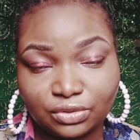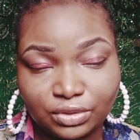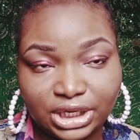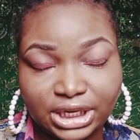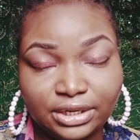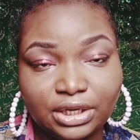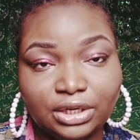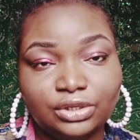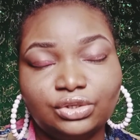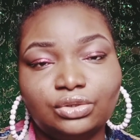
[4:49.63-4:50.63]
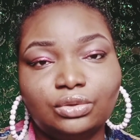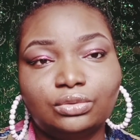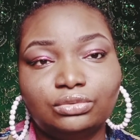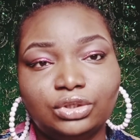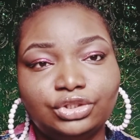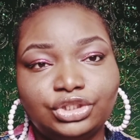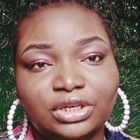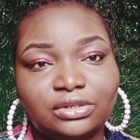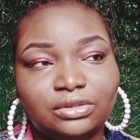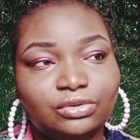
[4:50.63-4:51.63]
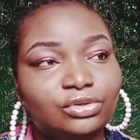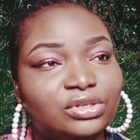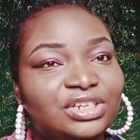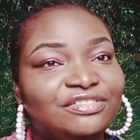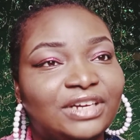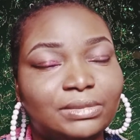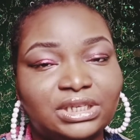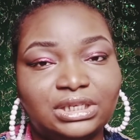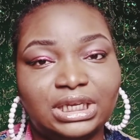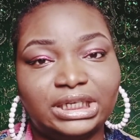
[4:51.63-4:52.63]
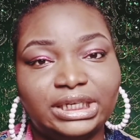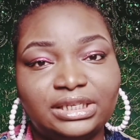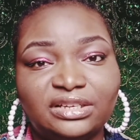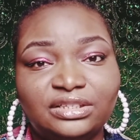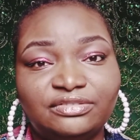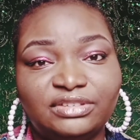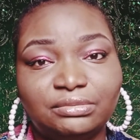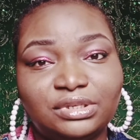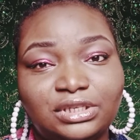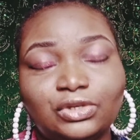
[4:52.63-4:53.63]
Okay, so don't just go to the pharmacy and then tell the pharmacist,